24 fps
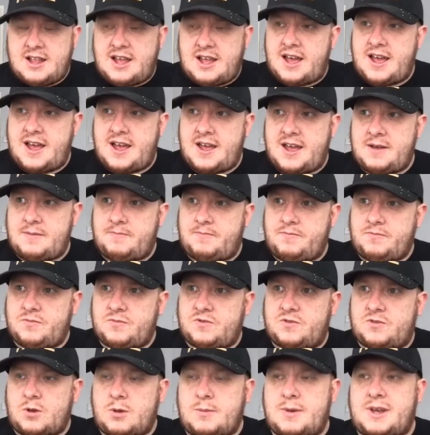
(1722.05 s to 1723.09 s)
Um,
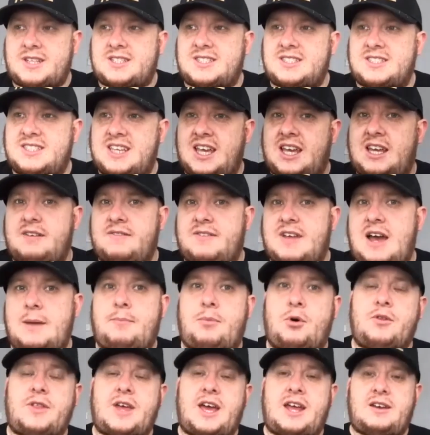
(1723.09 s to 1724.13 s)
so we managed to save that,
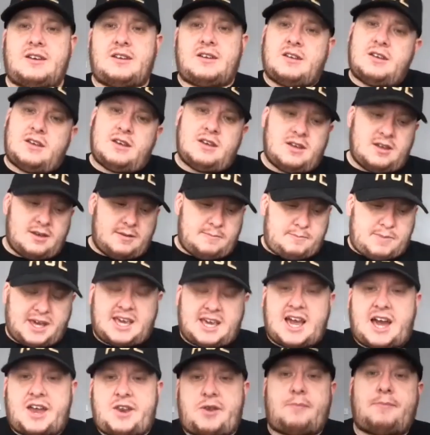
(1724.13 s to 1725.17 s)
but then Big
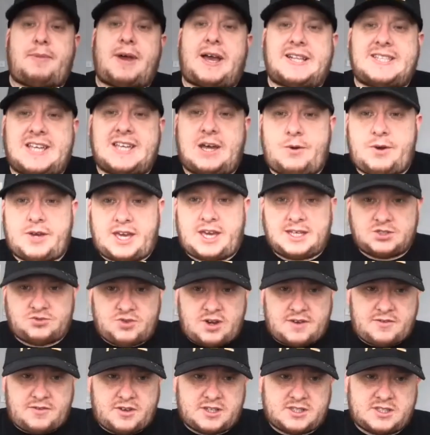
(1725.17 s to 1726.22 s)
Cannon backed out against
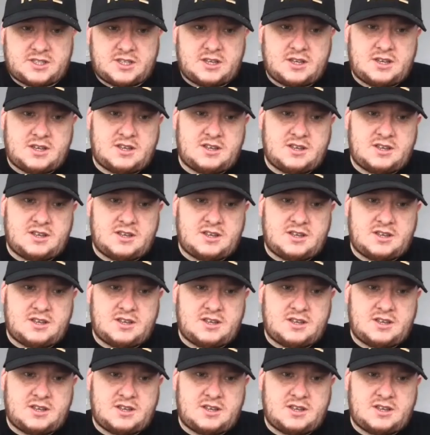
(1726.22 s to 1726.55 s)
Rivers.